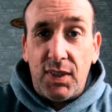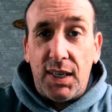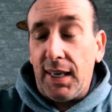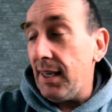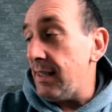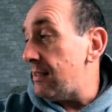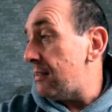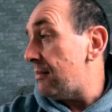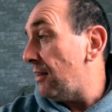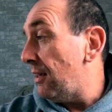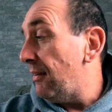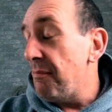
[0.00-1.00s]
I guess
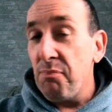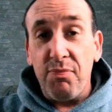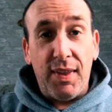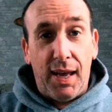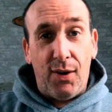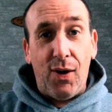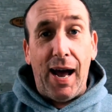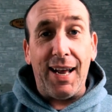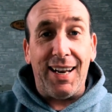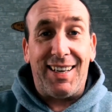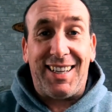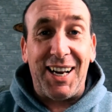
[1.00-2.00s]
it'll add
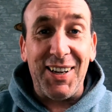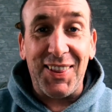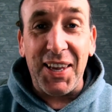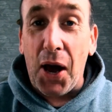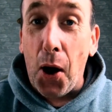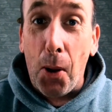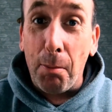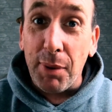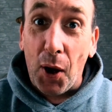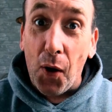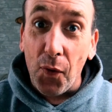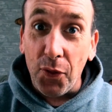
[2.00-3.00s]
to the
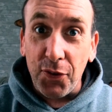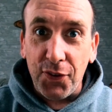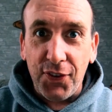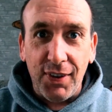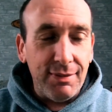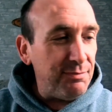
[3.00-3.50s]
ambiance.